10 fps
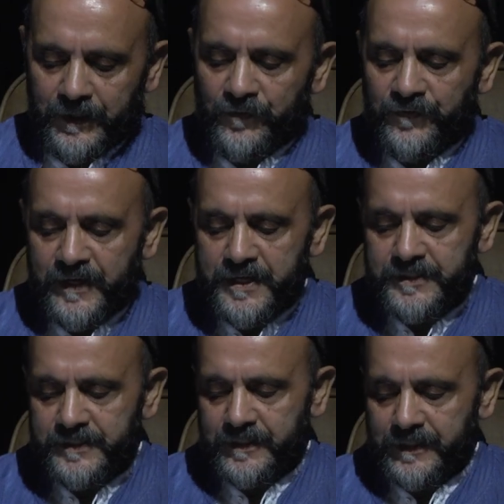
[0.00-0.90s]

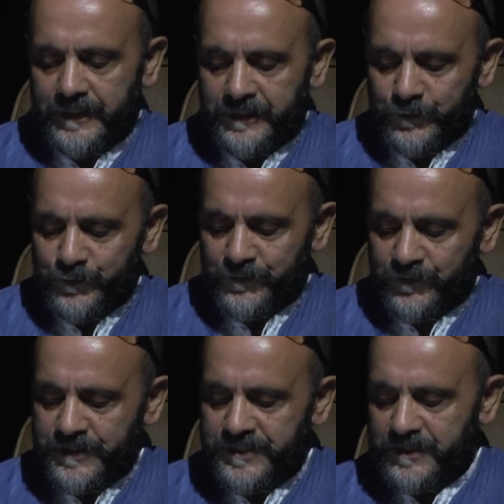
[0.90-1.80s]
Friends and relatives.
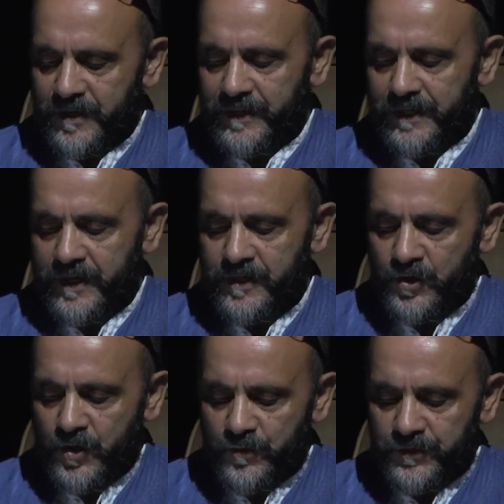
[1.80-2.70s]
First time I
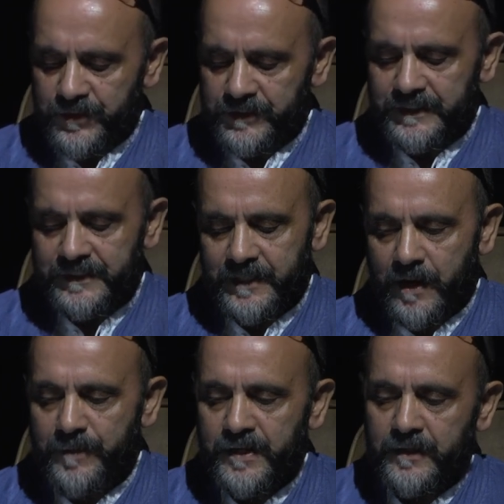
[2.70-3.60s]
encountered these
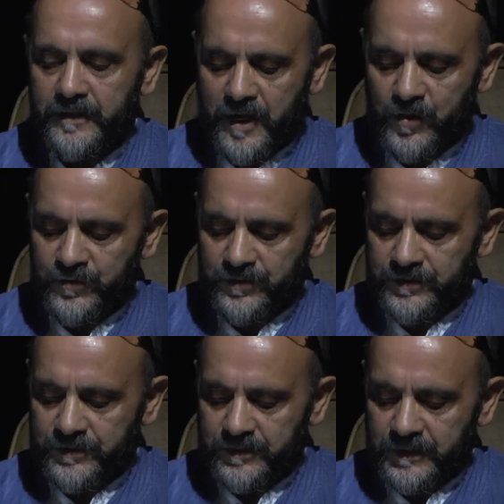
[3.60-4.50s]
abandoned
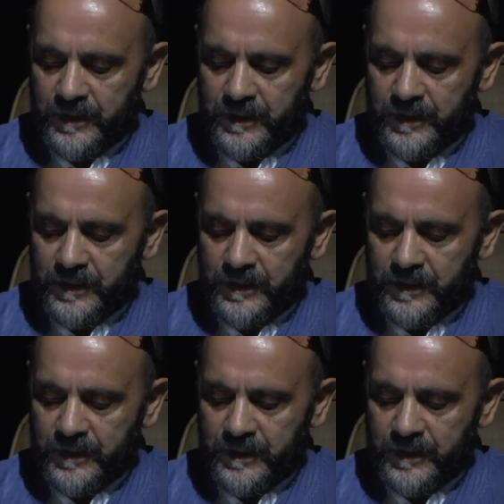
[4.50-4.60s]
houses,